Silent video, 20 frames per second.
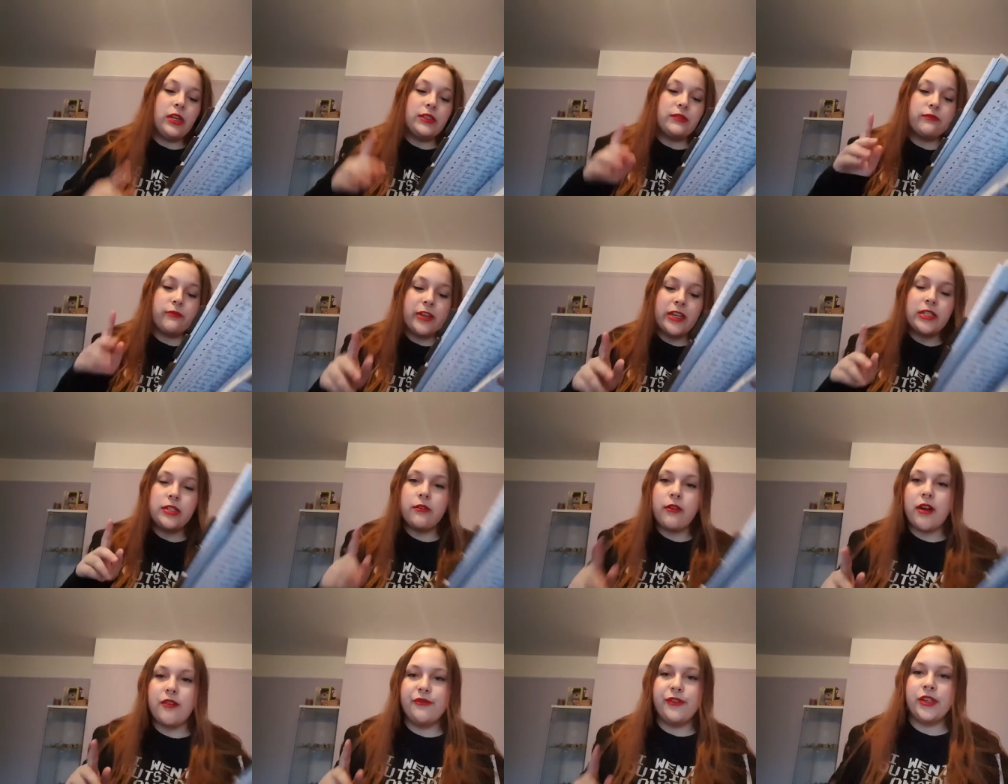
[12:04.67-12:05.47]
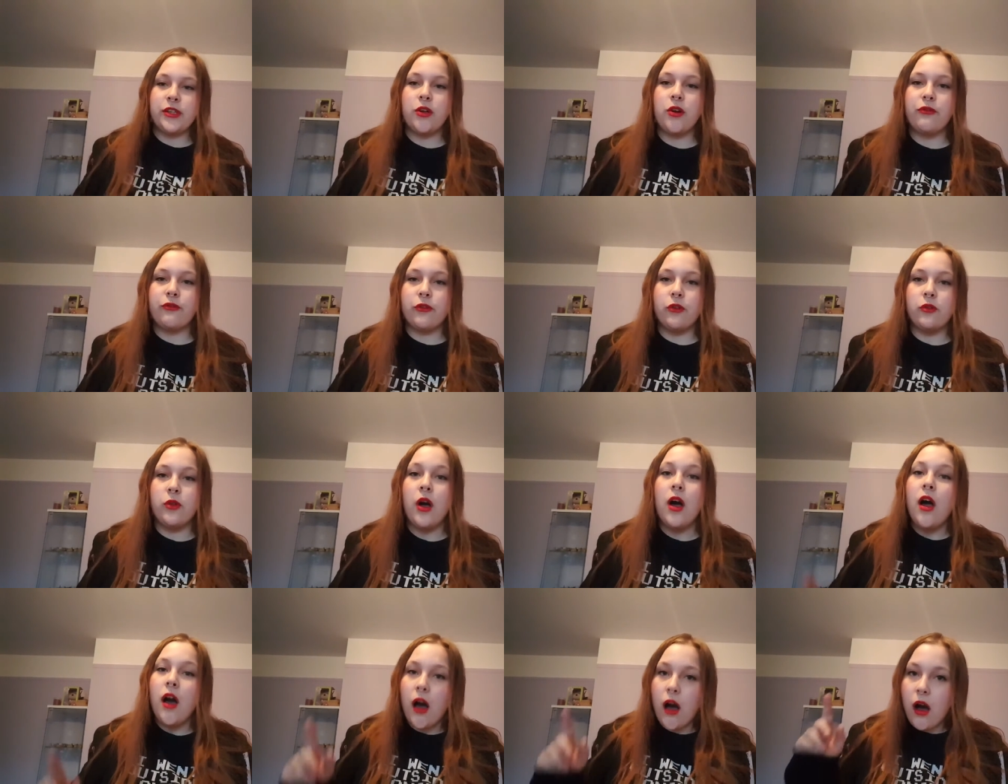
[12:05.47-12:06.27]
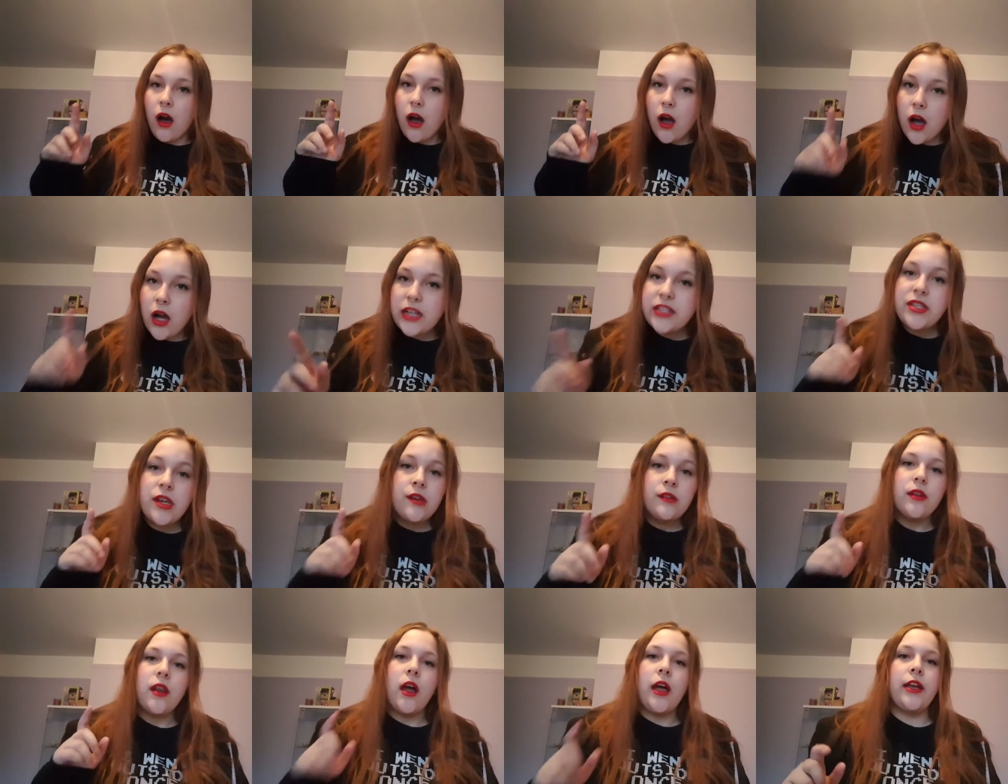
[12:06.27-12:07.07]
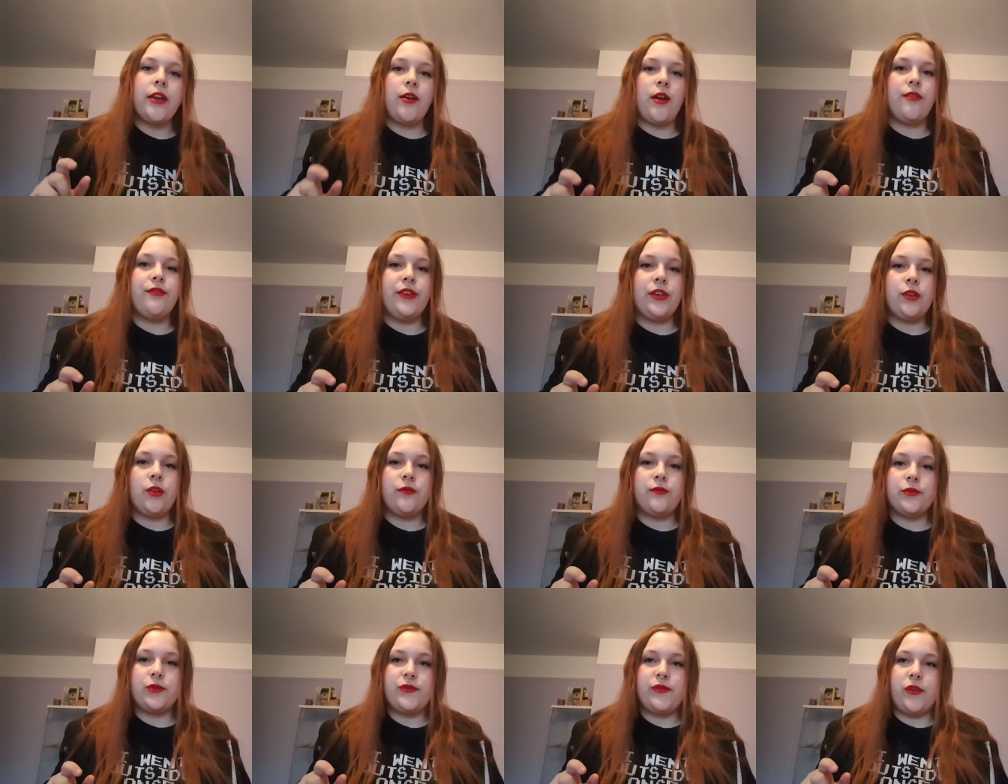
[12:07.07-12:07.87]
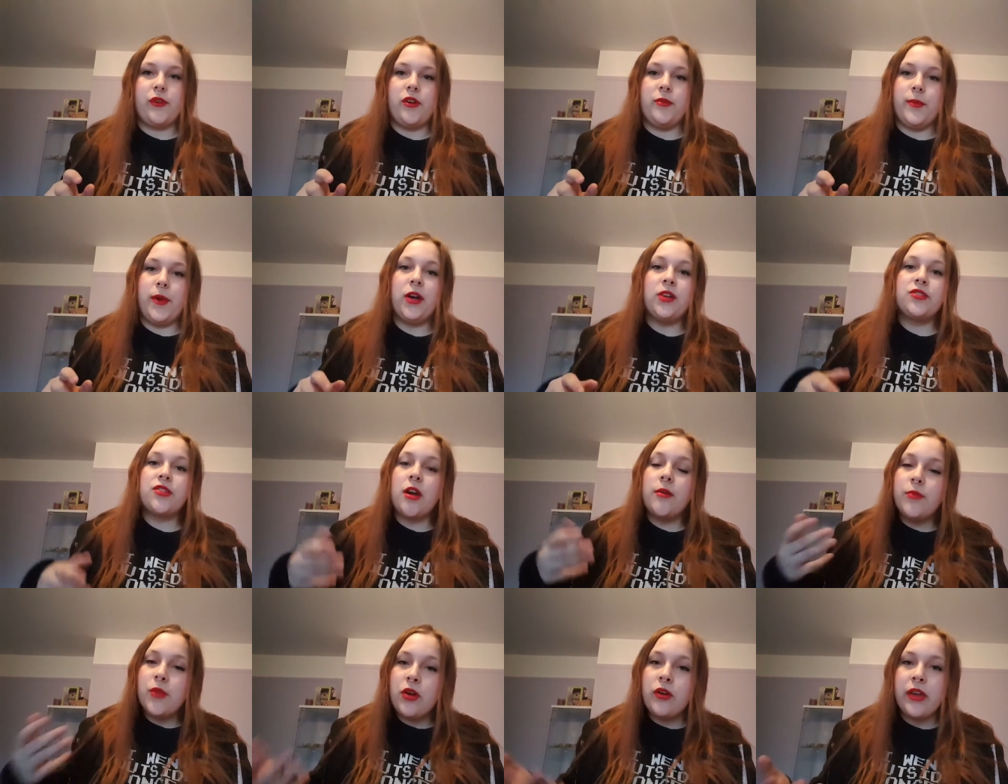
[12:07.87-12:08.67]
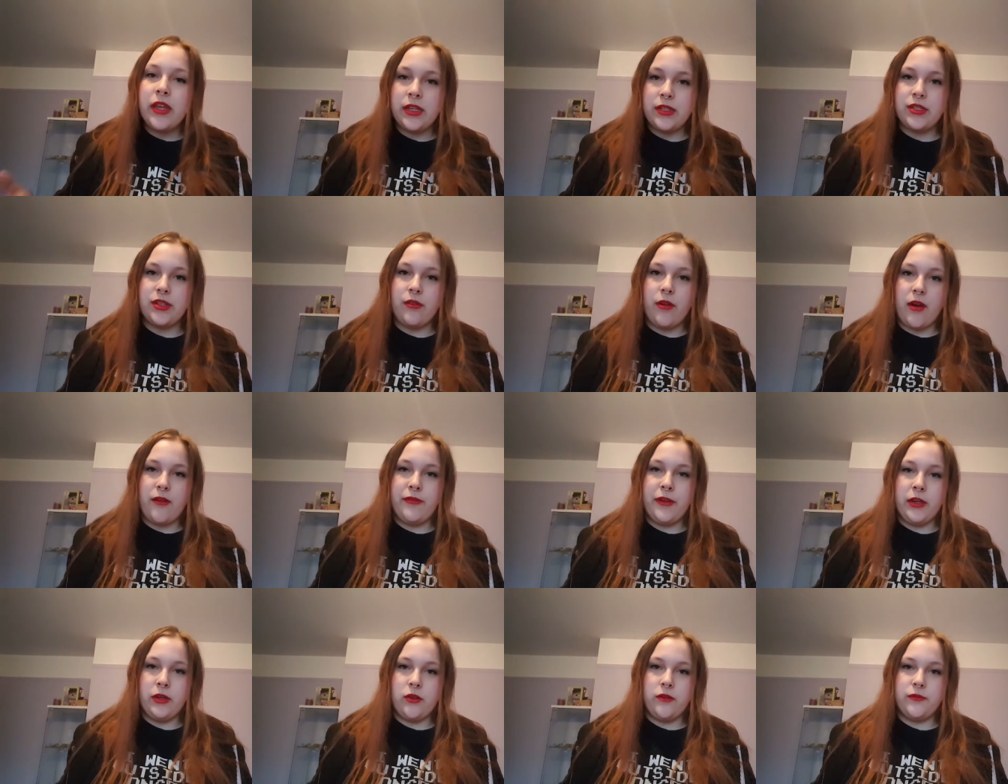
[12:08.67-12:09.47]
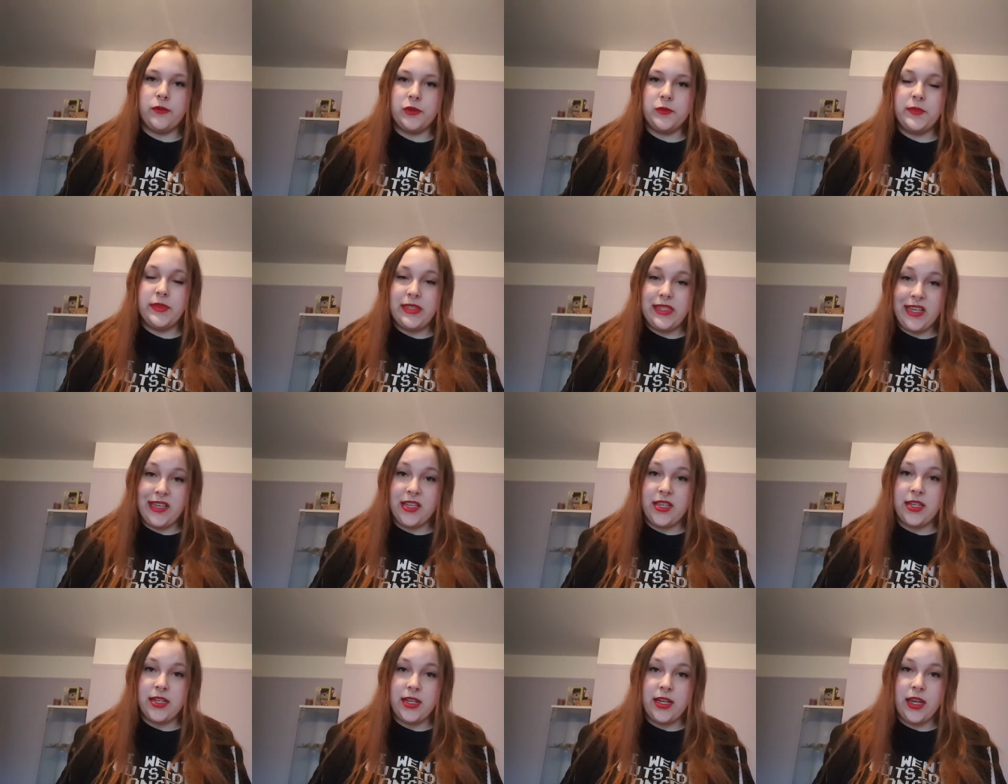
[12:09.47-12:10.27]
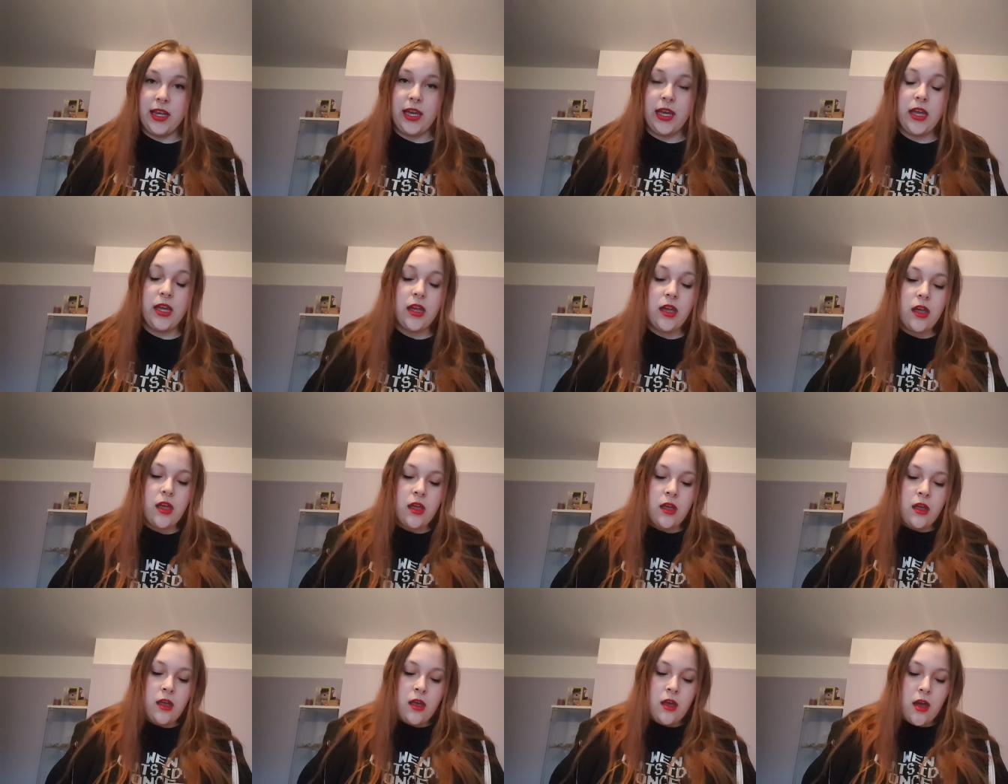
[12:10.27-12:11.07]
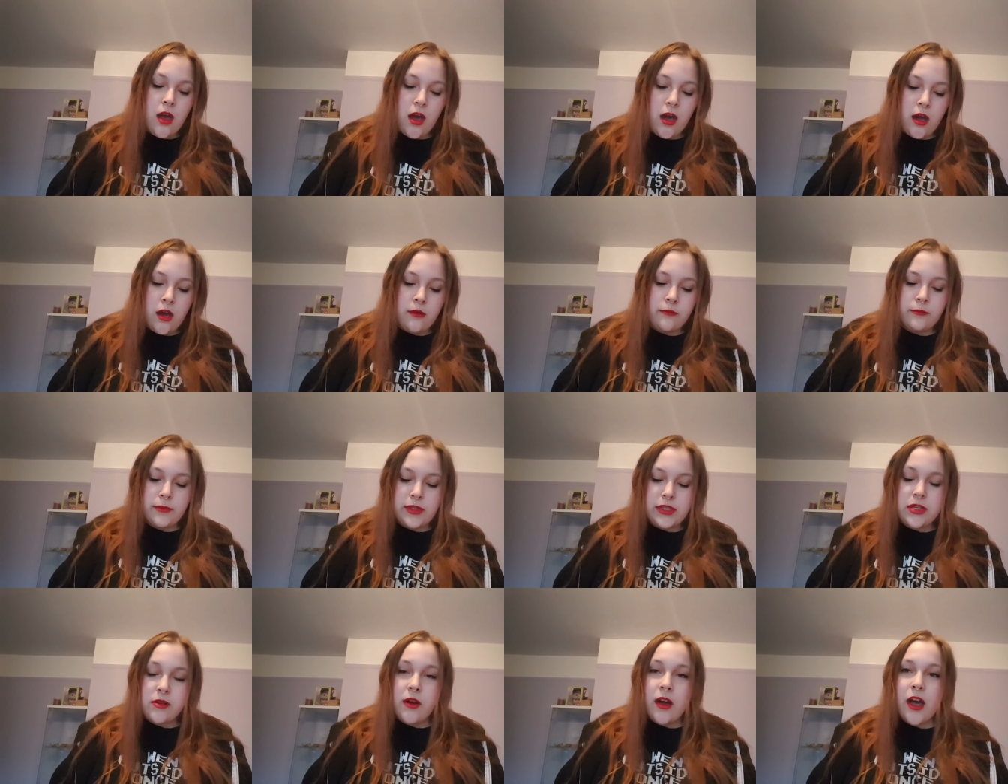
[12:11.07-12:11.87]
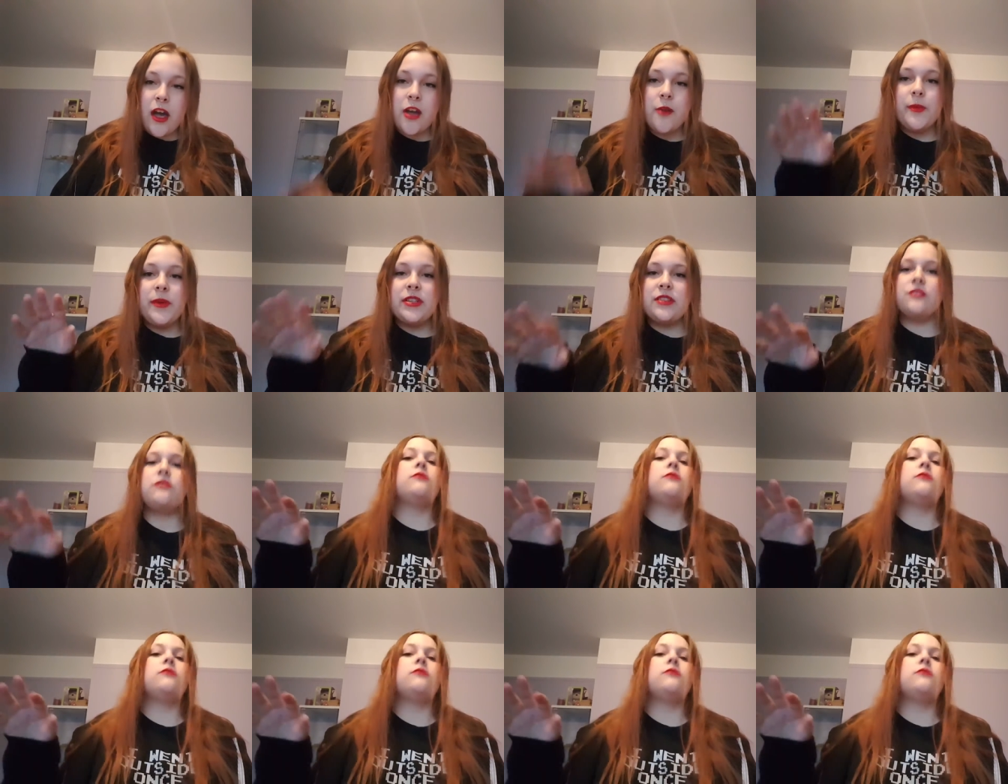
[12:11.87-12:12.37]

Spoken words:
is read a graphic novel. I don't like graphic novels very much. I'm not into graphic novels particularly. So I hope it's